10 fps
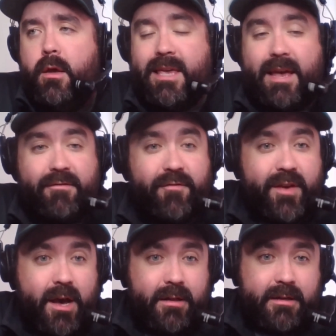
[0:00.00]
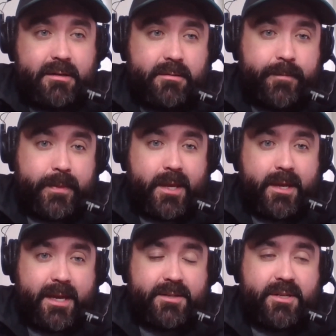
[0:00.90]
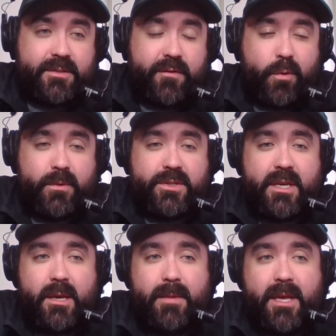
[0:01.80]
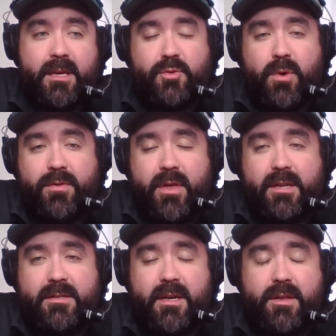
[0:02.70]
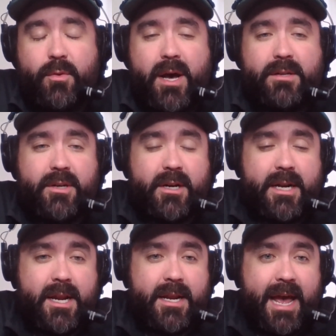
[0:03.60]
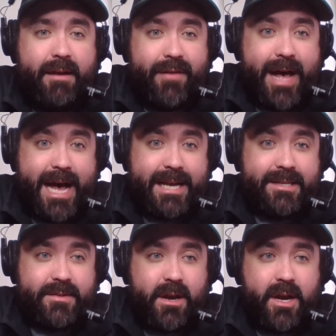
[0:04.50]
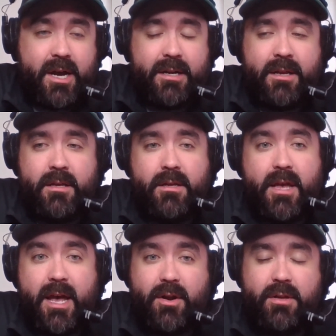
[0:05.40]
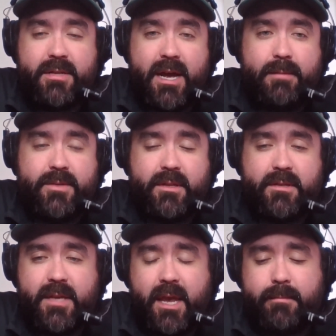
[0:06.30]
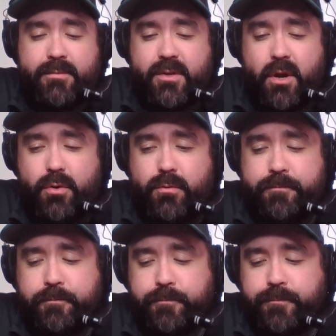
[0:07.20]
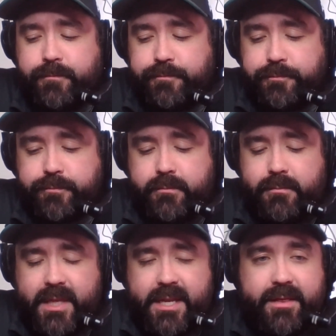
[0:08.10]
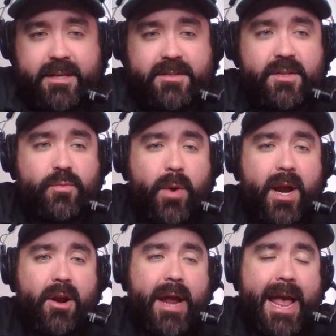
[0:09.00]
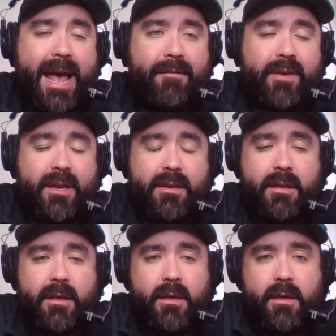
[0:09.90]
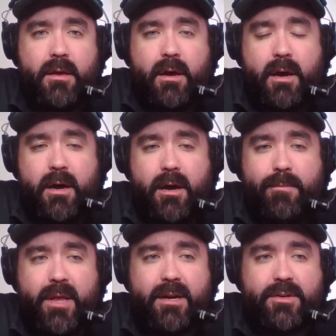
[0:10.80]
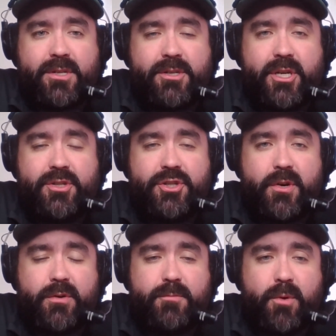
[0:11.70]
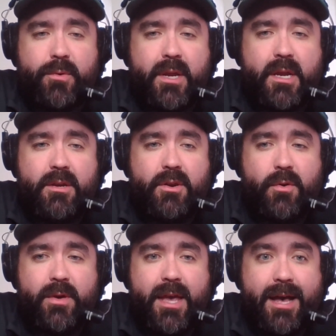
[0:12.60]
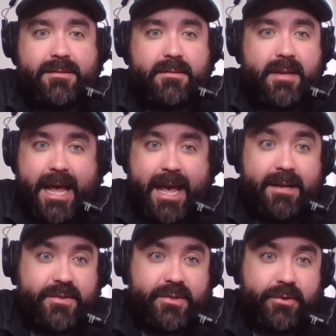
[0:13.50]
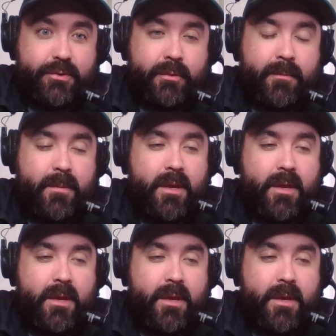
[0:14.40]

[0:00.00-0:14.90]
Kevin Fiala against his former team, he is one that uh, the Wild are going to need to have eyes on at all times in this game. So this is where having Uh, a player such as Jonas Brodin, you know, he hasn't had to